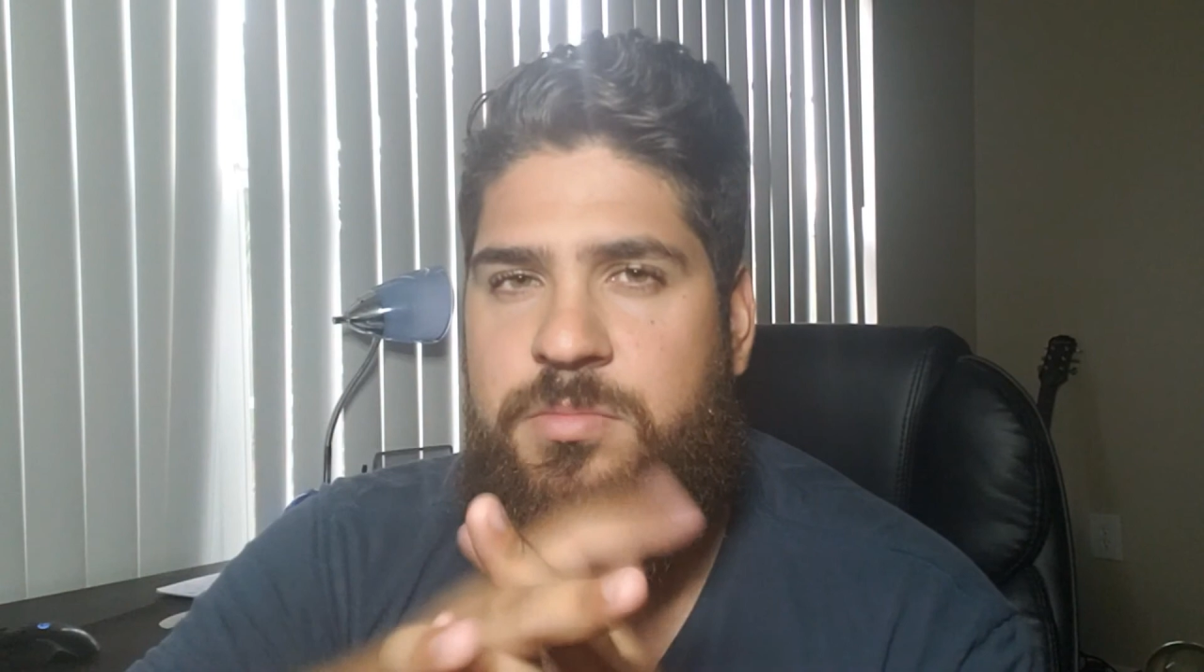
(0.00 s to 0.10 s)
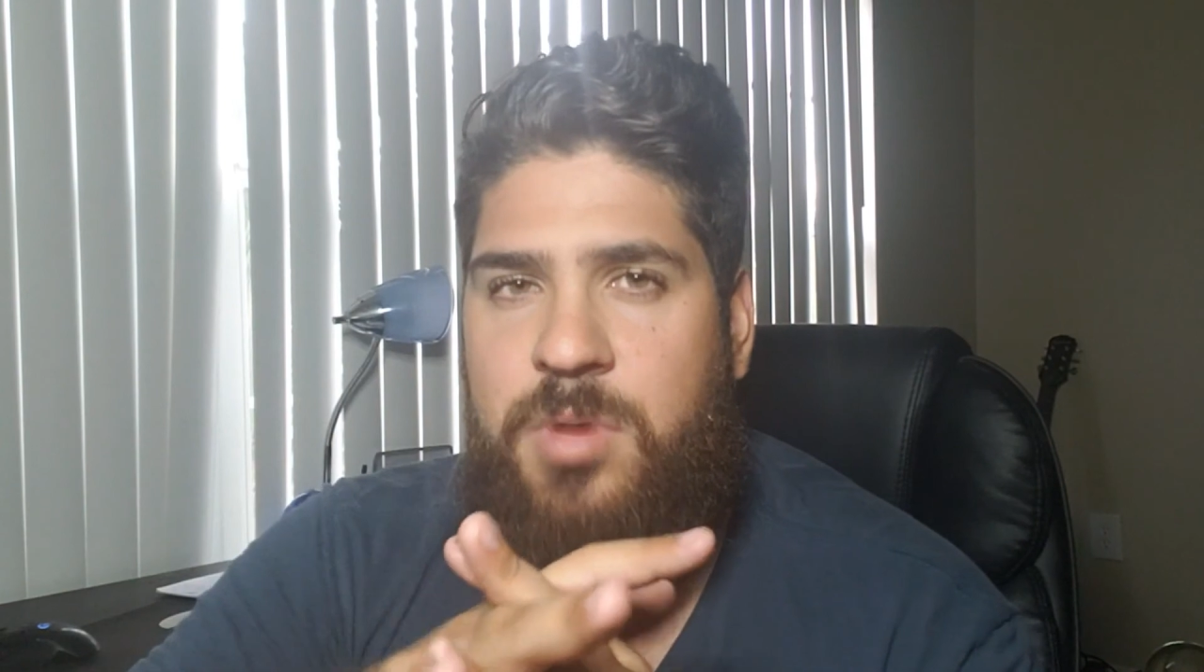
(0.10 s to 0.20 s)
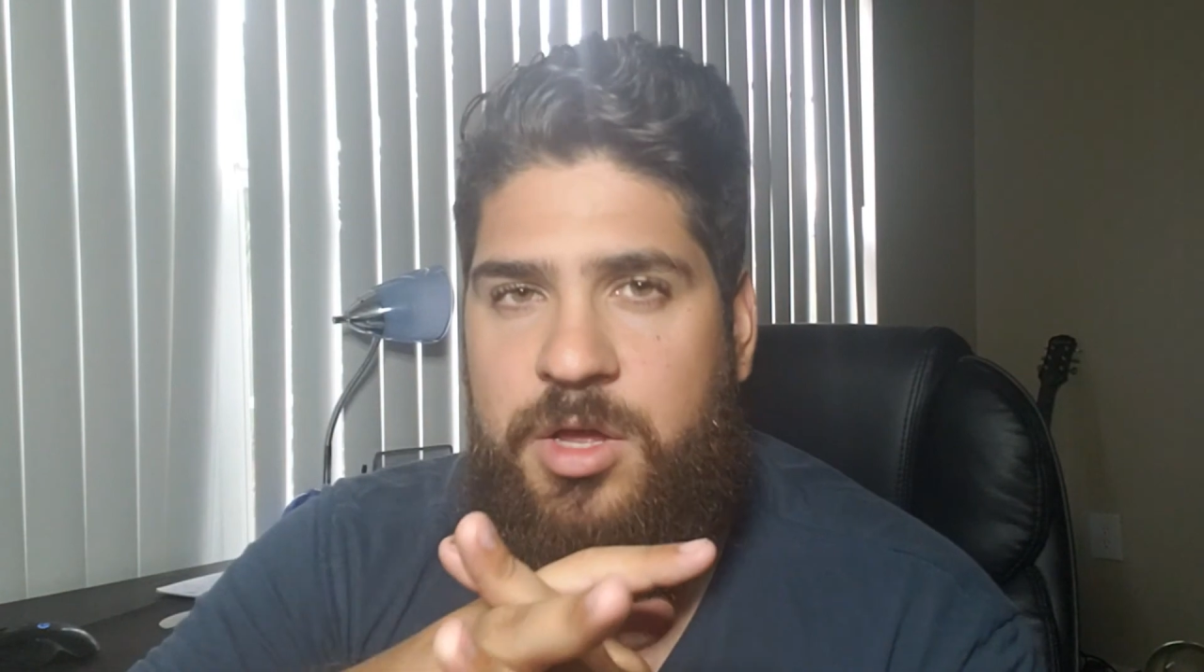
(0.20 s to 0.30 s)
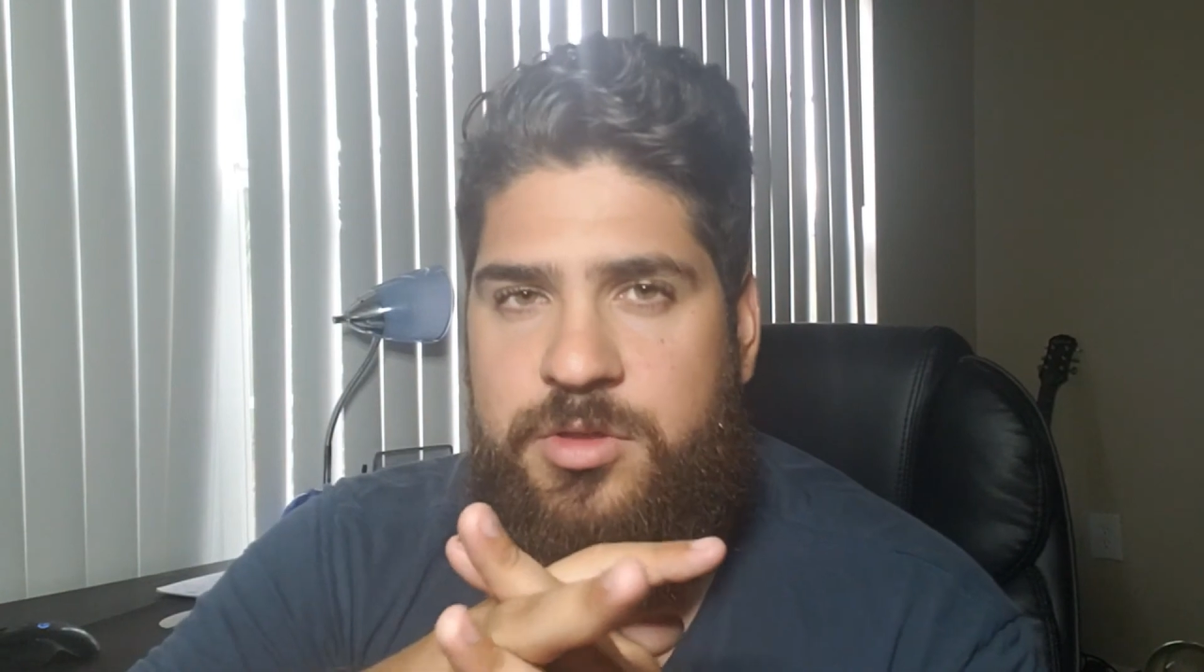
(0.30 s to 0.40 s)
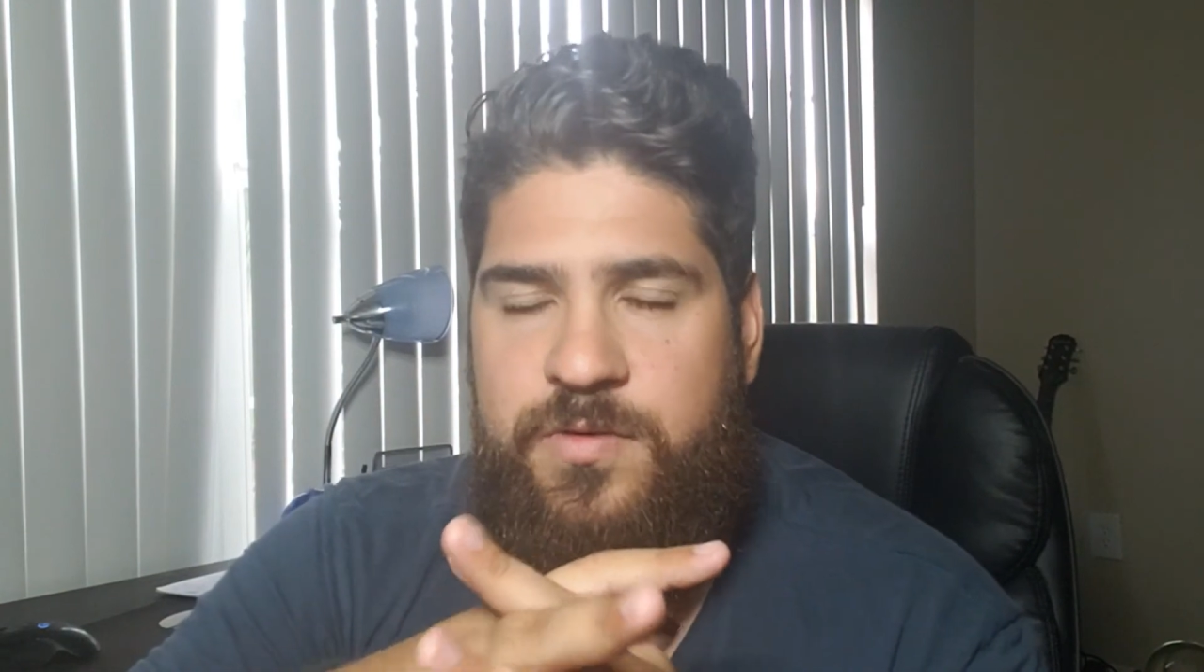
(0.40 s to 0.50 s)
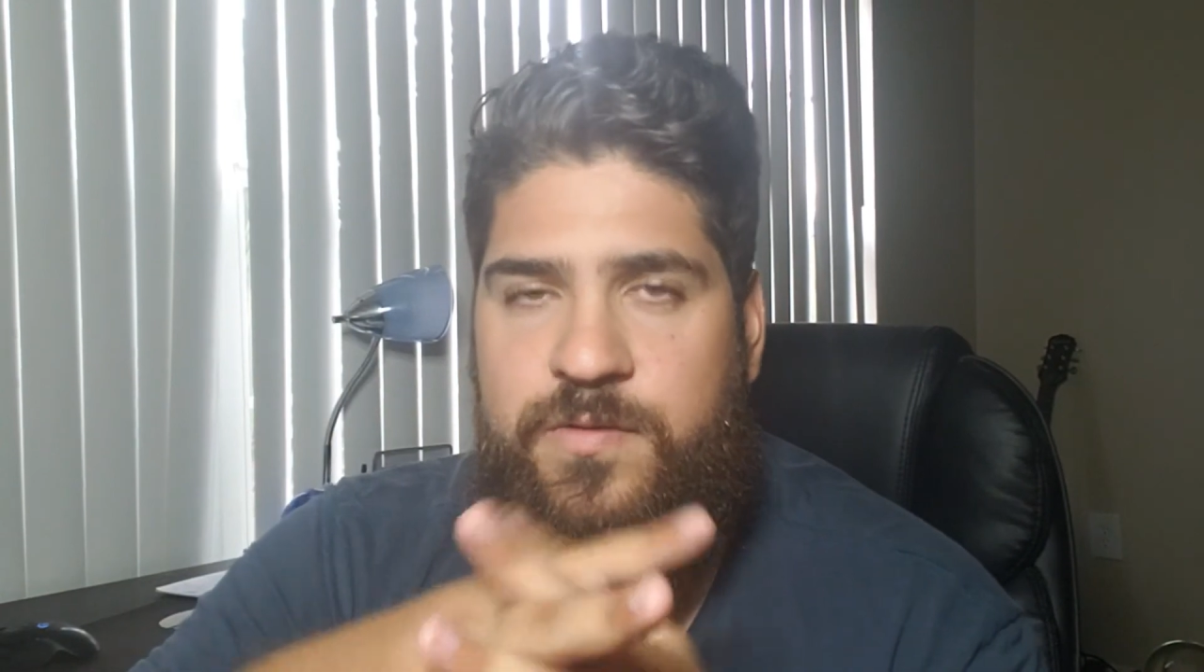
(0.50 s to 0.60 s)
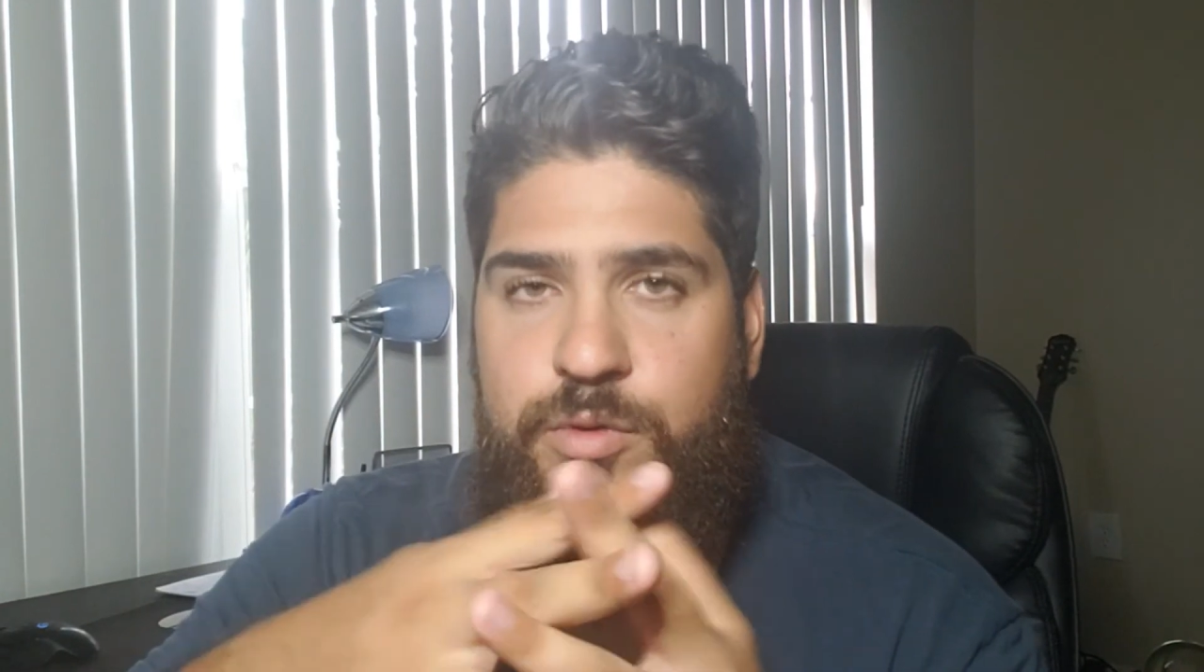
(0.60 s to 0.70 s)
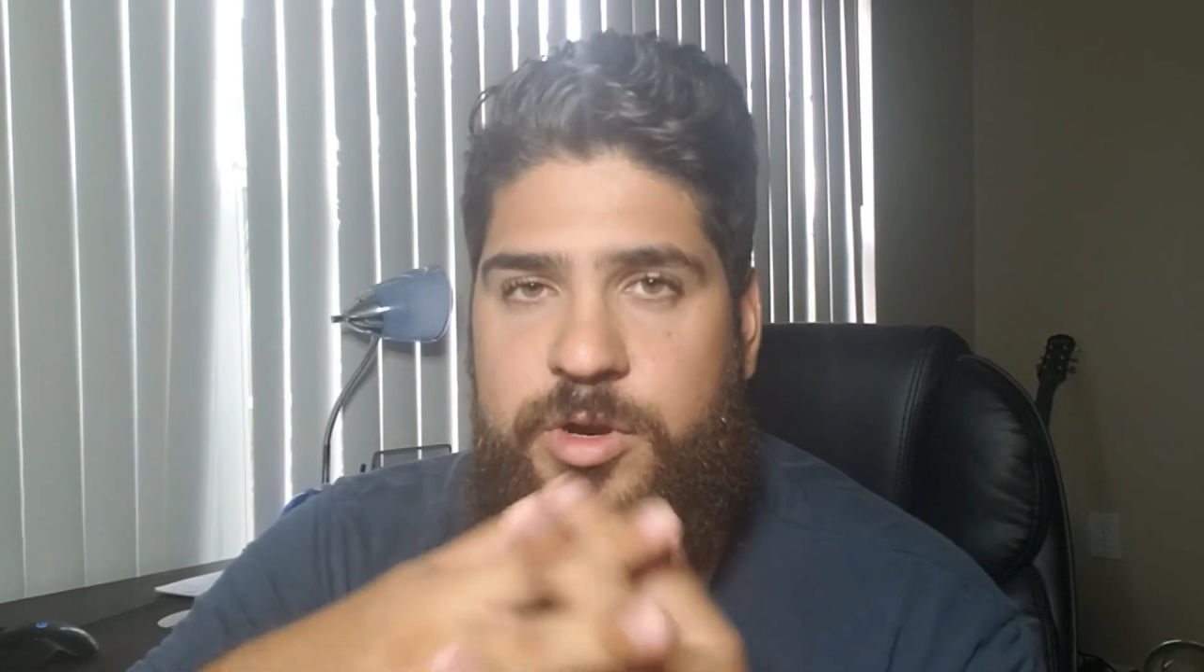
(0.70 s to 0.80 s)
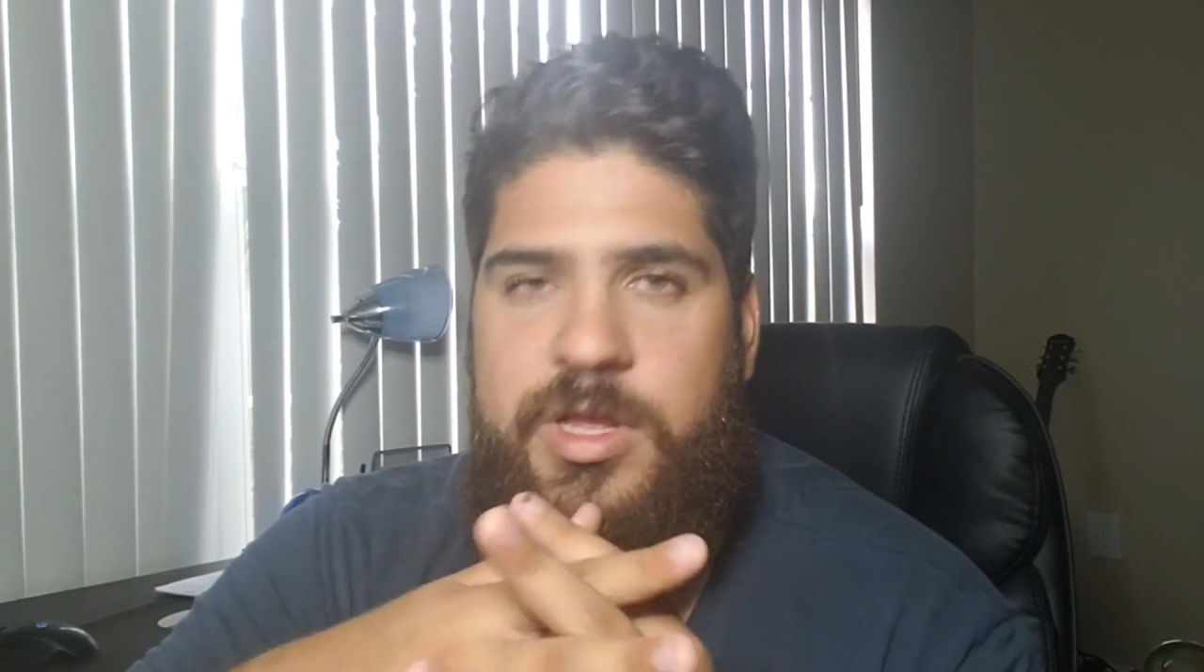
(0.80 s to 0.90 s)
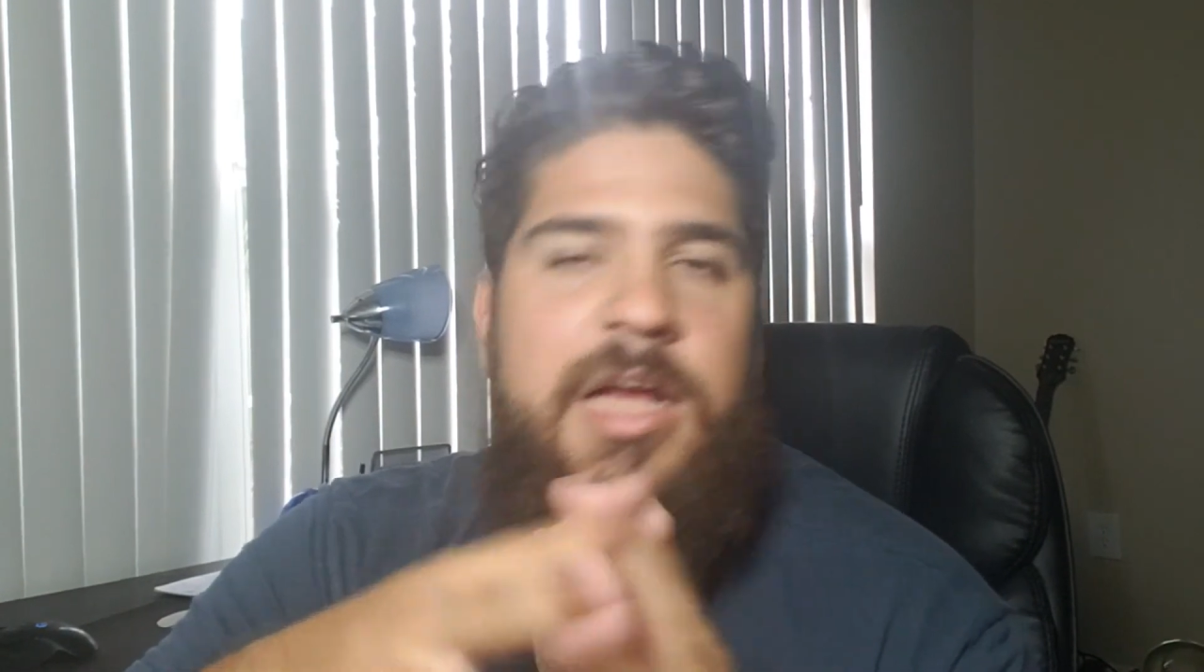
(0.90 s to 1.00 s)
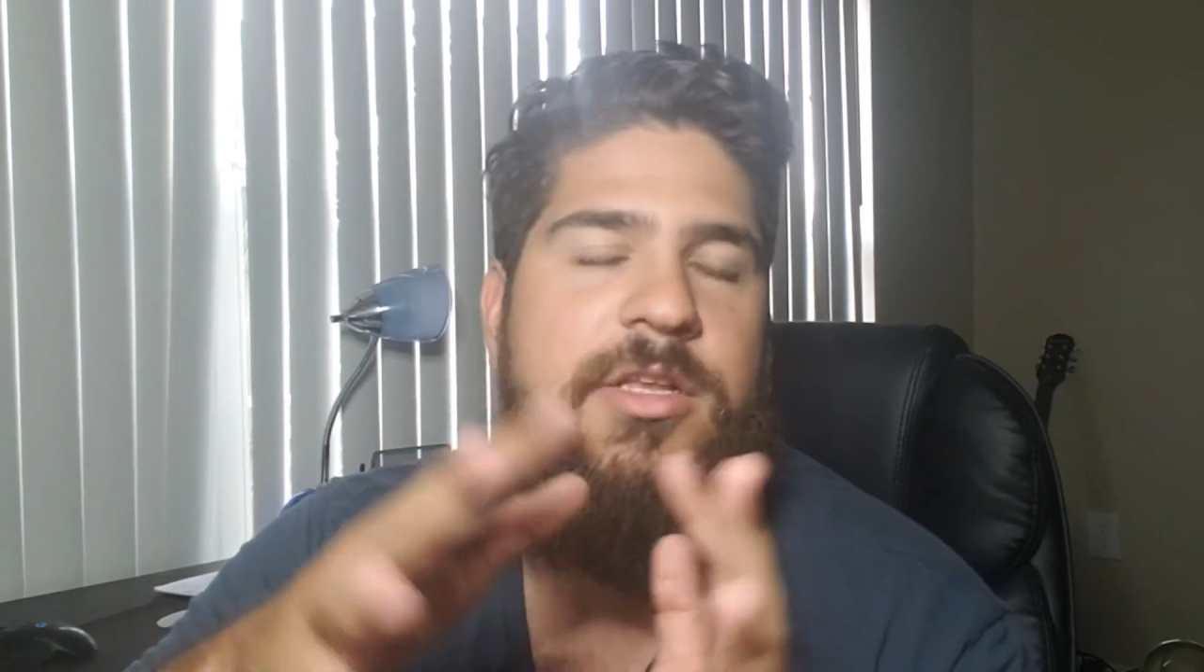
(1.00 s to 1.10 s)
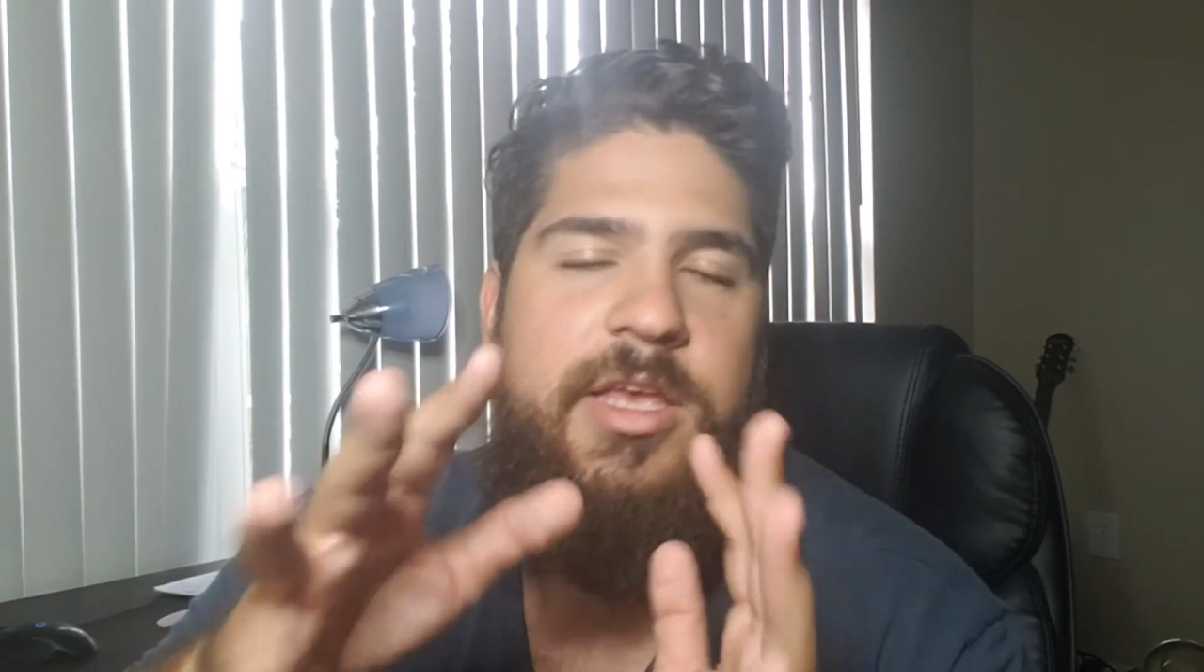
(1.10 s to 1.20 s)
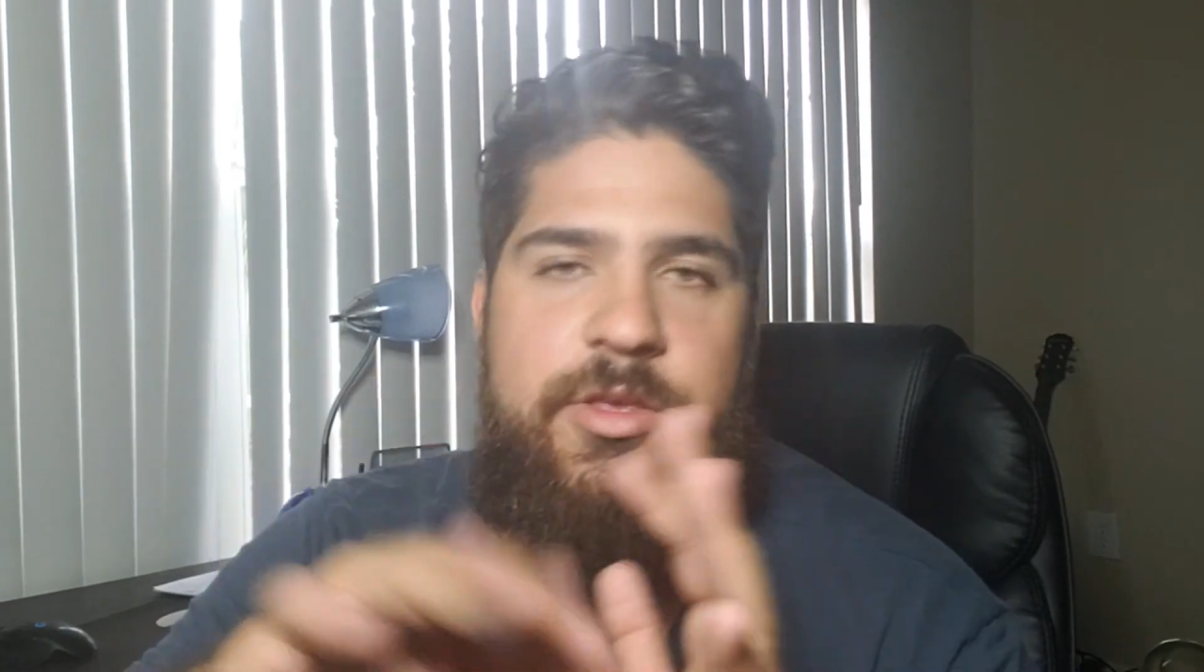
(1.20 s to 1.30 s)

month for it.